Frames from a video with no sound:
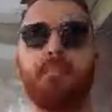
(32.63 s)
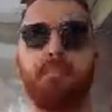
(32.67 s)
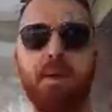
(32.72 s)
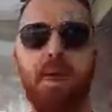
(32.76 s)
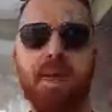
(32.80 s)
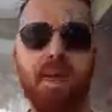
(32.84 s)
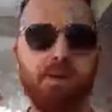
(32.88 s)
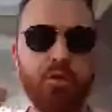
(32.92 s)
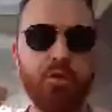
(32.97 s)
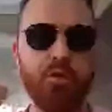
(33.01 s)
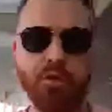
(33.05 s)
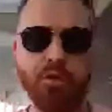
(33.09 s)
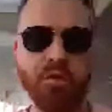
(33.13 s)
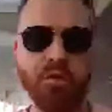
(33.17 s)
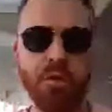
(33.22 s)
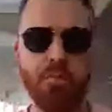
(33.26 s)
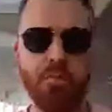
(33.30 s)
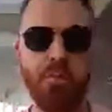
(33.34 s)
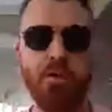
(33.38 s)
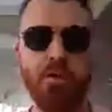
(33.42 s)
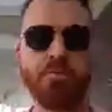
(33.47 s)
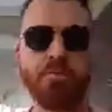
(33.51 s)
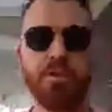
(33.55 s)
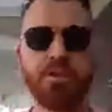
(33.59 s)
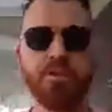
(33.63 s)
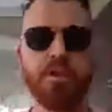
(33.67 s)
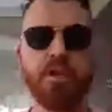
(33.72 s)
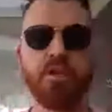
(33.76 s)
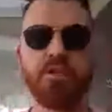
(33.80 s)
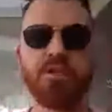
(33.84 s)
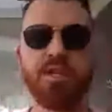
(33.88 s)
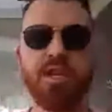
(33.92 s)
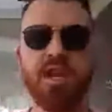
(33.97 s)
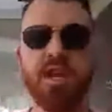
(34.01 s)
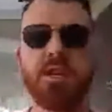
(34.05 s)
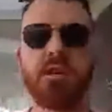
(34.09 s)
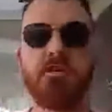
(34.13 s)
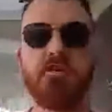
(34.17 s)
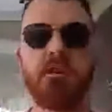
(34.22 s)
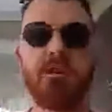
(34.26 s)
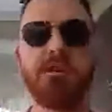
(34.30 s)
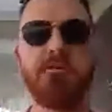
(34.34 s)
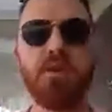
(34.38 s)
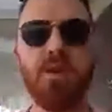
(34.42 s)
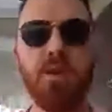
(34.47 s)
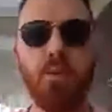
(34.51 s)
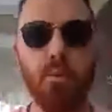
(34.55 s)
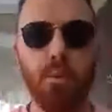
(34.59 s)
increasing your profits, to getting
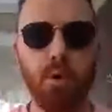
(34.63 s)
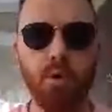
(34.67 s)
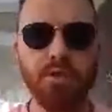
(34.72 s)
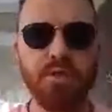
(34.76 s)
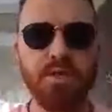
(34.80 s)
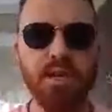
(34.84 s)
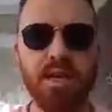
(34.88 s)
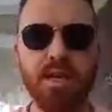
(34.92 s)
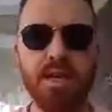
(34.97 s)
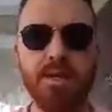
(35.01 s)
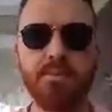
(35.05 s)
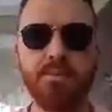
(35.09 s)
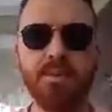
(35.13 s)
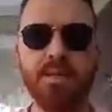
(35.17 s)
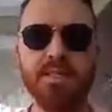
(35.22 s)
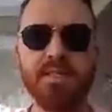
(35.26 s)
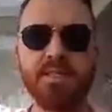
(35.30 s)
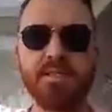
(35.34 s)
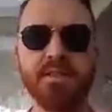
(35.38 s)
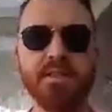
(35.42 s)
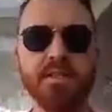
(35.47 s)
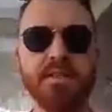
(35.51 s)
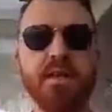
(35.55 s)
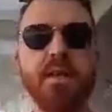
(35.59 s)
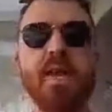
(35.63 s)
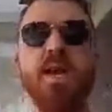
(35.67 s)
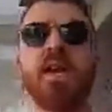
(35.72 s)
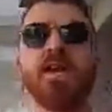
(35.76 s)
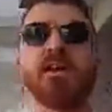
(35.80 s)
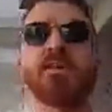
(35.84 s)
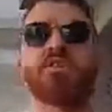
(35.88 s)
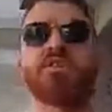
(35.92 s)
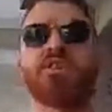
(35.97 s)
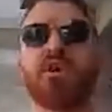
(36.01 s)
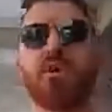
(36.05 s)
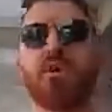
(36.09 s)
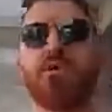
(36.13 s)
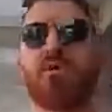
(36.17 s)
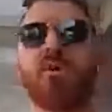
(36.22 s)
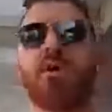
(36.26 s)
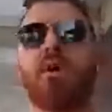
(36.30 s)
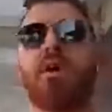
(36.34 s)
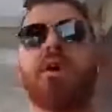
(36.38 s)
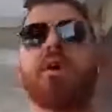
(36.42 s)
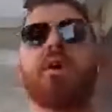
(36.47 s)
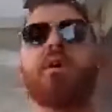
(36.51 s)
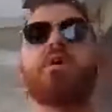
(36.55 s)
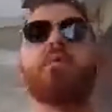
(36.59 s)
whatever you want out of your business. So
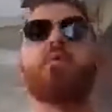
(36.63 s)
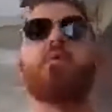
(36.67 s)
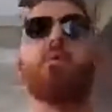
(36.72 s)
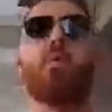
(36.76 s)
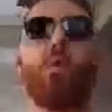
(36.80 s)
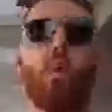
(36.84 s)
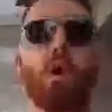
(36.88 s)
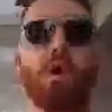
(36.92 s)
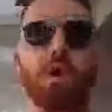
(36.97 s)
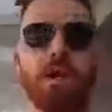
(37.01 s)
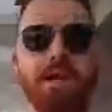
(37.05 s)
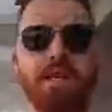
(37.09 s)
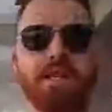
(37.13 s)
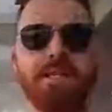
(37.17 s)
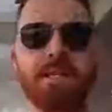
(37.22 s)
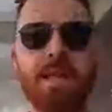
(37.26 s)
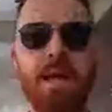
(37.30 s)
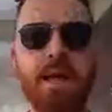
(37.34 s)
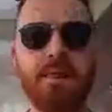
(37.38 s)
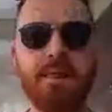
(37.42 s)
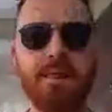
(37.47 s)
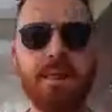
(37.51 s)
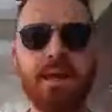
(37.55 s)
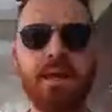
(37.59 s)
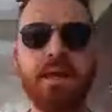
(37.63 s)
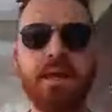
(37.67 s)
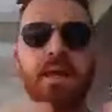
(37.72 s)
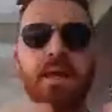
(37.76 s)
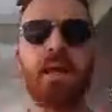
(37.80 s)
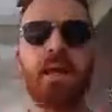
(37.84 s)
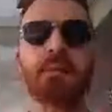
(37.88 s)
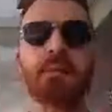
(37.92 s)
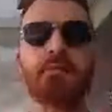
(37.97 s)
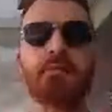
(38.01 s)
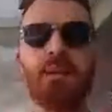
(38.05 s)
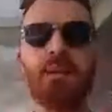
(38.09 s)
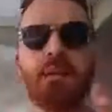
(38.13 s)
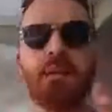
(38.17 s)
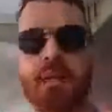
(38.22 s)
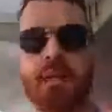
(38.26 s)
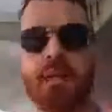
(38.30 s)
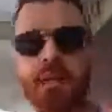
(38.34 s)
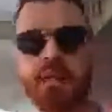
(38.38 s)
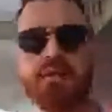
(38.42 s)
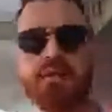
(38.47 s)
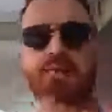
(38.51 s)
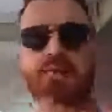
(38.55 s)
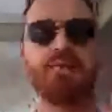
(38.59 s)
what is that thing? And by the
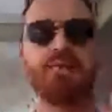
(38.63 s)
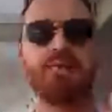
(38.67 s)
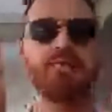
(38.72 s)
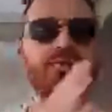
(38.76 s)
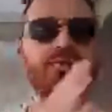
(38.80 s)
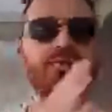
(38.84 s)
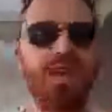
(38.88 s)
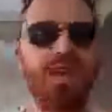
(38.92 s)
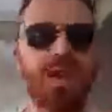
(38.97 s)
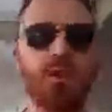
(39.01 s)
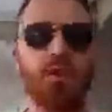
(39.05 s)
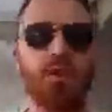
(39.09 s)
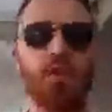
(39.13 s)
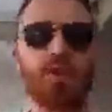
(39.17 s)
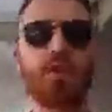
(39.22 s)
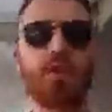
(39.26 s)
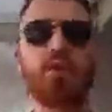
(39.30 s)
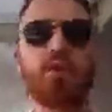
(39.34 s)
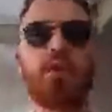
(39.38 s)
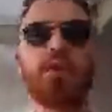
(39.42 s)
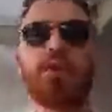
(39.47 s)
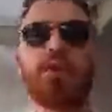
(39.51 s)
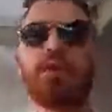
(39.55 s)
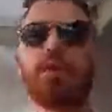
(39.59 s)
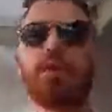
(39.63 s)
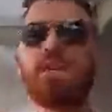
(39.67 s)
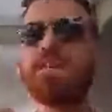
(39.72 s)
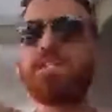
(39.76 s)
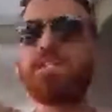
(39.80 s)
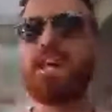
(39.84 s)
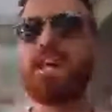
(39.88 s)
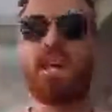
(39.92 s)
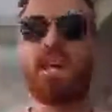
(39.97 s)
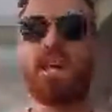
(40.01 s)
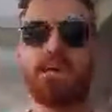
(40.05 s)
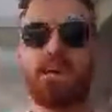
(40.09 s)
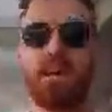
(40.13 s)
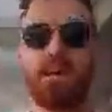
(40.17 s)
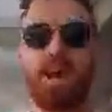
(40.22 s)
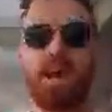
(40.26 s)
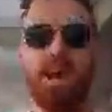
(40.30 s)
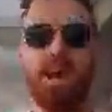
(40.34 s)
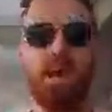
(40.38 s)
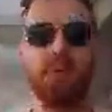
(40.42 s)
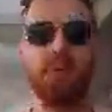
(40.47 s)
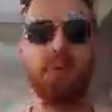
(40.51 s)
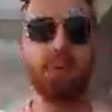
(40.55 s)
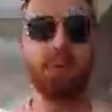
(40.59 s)
end of this video, you're going to know exactly
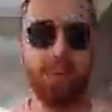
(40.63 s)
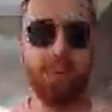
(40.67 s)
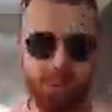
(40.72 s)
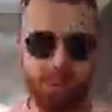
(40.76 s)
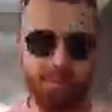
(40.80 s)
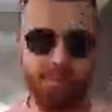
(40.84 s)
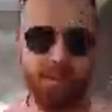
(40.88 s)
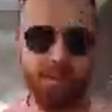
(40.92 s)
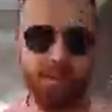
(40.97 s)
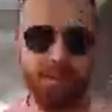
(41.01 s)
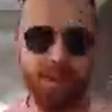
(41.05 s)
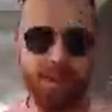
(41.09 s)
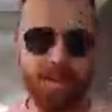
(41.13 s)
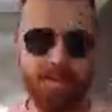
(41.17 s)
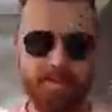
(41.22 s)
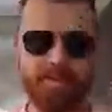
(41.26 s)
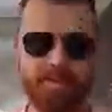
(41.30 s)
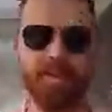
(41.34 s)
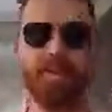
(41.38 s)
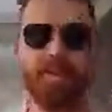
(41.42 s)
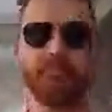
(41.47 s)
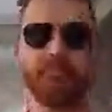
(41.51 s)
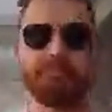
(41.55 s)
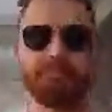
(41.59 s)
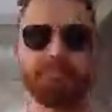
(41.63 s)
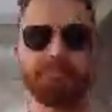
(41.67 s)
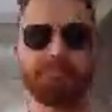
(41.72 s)
how to implement that thing.